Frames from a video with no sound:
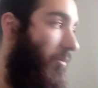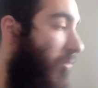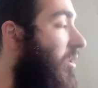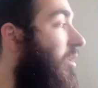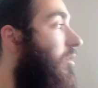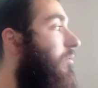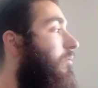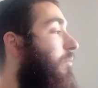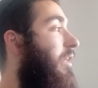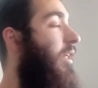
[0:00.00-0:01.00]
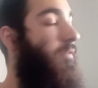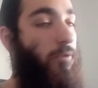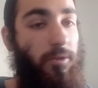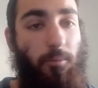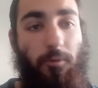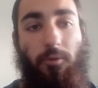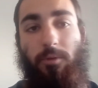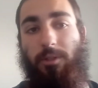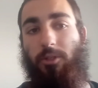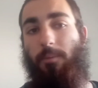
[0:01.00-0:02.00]
when we make that first move
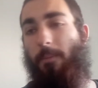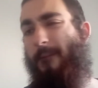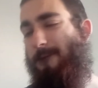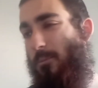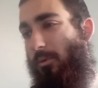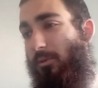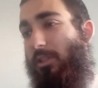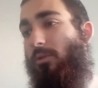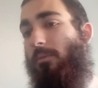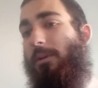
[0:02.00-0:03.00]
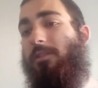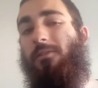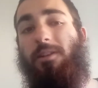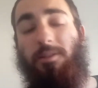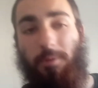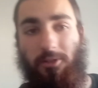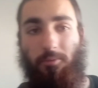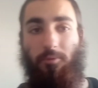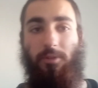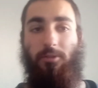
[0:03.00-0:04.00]
towards Hashem, when we do a mitzvah, and especially
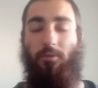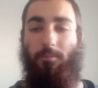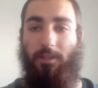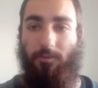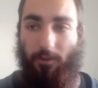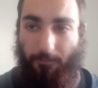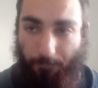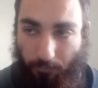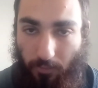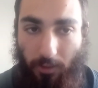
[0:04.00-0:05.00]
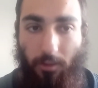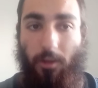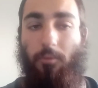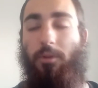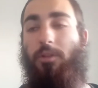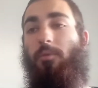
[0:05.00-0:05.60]
when we do a mitzvah with the